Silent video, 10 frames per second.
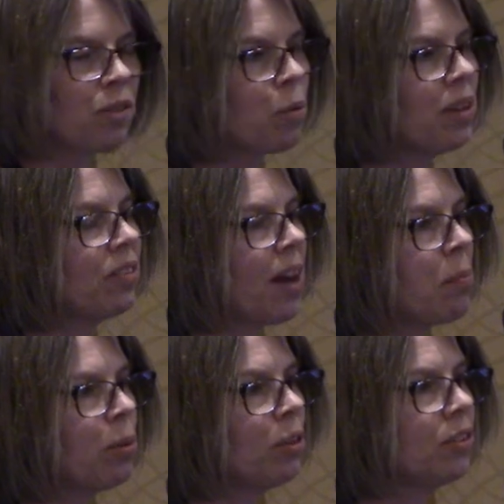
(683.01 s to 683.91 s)
So we
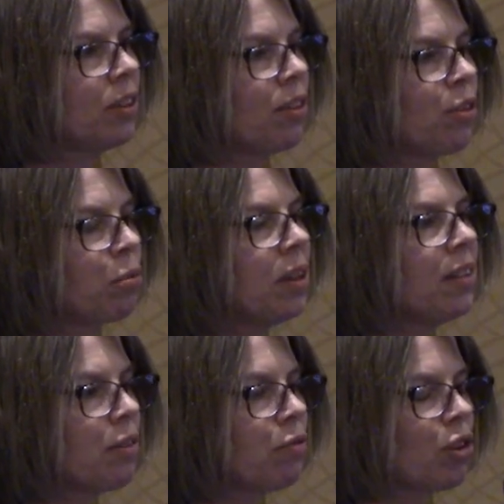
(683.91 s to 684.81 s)
sampled 3
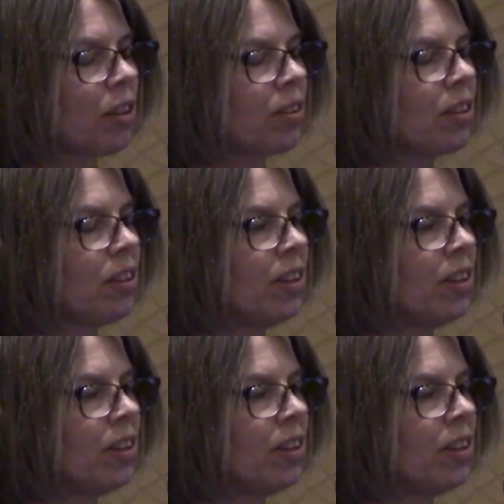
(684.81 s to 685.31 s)
different